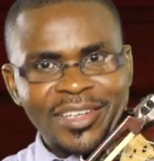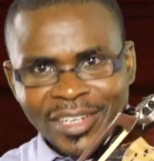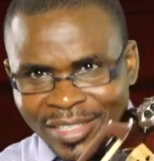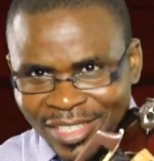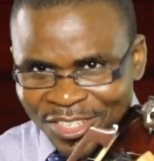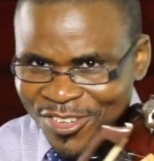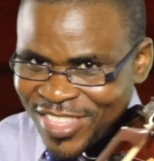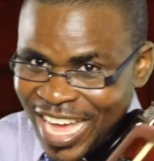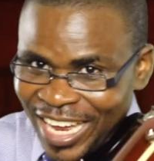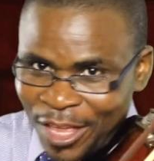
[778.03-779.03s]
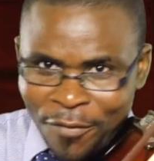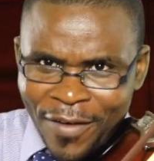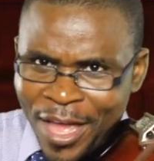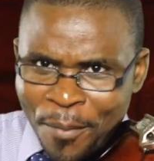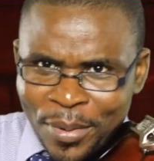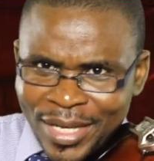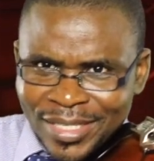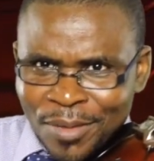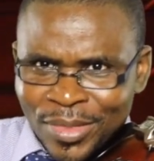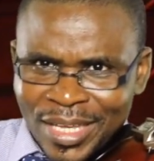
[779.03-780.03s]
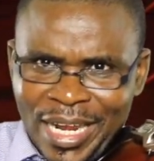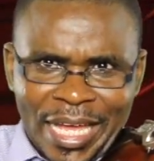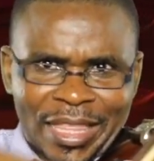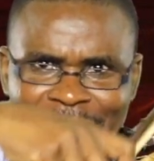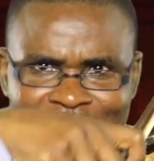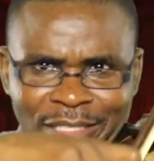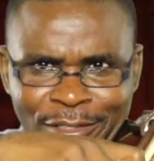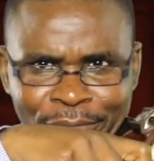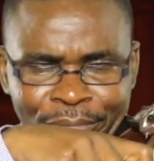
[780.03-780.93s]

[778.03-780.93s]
Listen to that. If I play something like this,